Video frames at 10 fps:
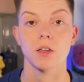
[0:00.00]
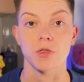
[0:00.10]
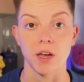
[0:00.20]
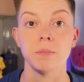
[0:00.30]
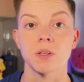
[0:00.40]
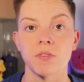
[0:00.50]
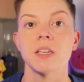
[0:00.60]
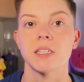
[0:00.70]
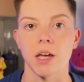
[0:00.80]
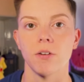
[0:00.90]
themes of
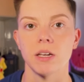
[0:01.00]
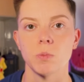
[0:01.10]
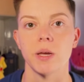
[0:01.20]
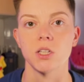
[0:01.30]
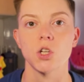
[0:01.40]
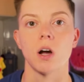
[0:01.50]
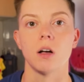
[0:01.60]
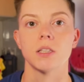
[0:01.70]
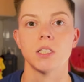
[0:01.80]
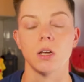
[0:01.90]
this series, which
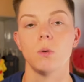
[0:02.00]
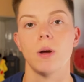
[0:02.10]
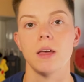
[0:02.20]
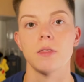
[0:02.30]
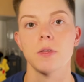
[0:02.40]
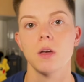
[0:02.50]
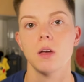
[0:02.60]
are to do with